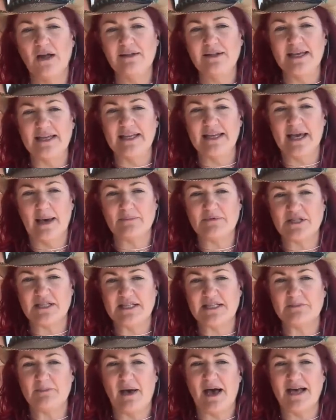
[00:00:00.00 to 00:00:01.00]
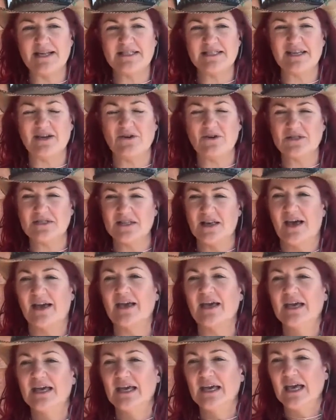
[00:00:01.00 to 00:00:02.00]
leading up to his passing or it's like
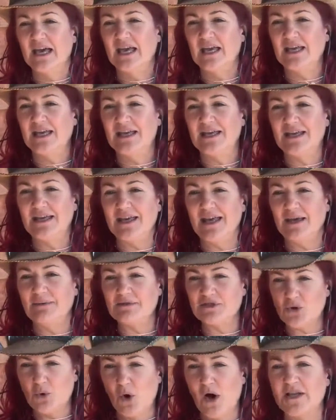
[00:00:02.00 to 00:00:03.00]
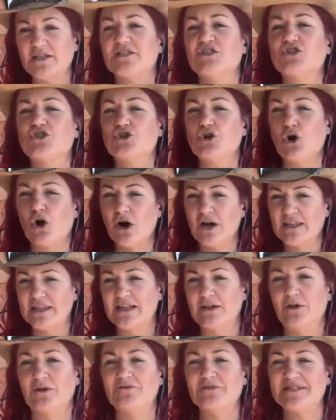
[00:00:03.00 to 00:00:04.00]
he he was quite strong and
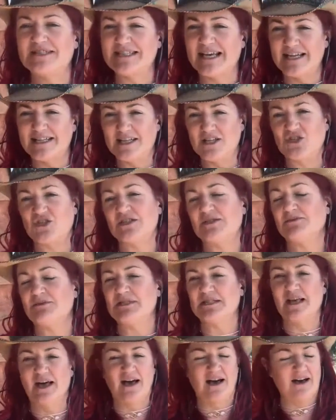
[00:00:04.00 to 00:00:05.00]
then all of a sudden it just was like,